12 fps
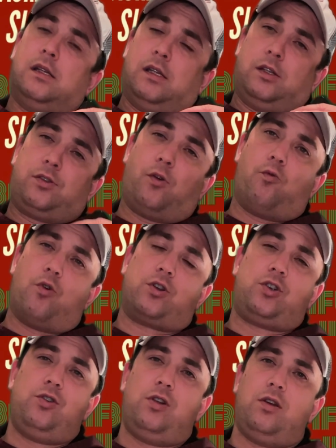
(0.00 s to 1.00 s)
So once
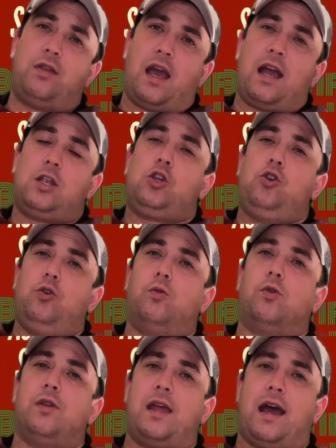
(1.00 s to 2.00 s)
you do that, you
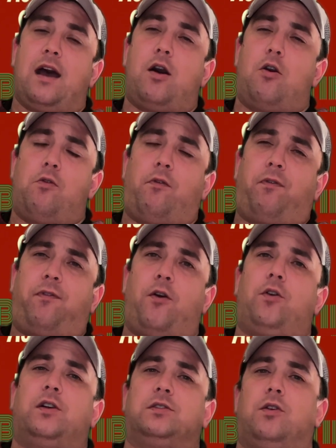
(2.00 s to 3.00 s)
will now
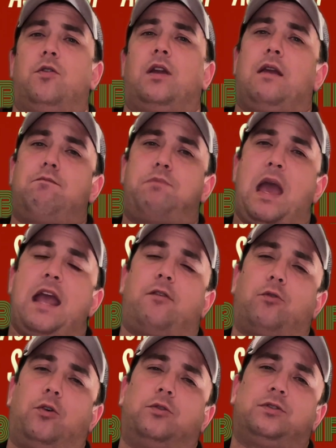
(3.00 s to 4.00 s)
focus on a
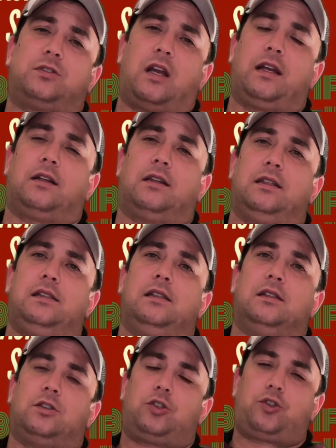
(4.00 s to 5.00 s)
bankroll cycling
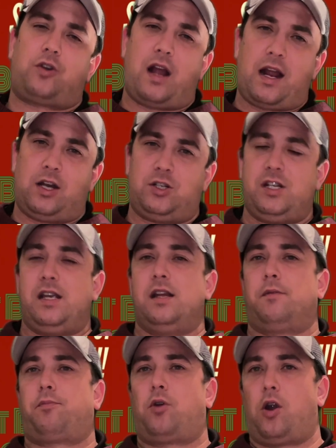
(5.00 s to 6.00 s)
strategy and
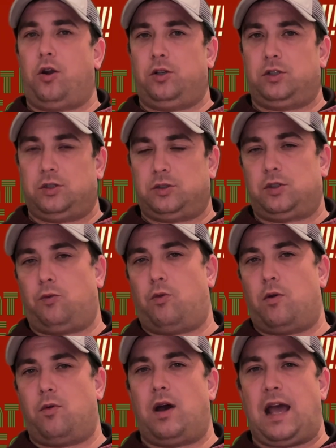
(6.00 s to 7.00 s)
approach. So
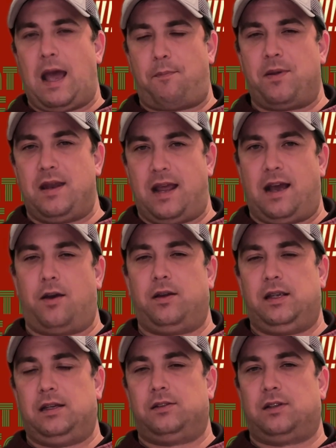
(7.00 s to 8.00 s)
what will happen now
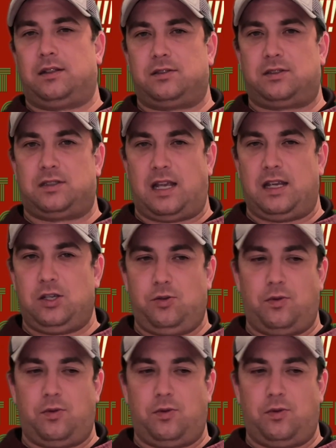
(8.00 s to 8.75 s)
is, let's say you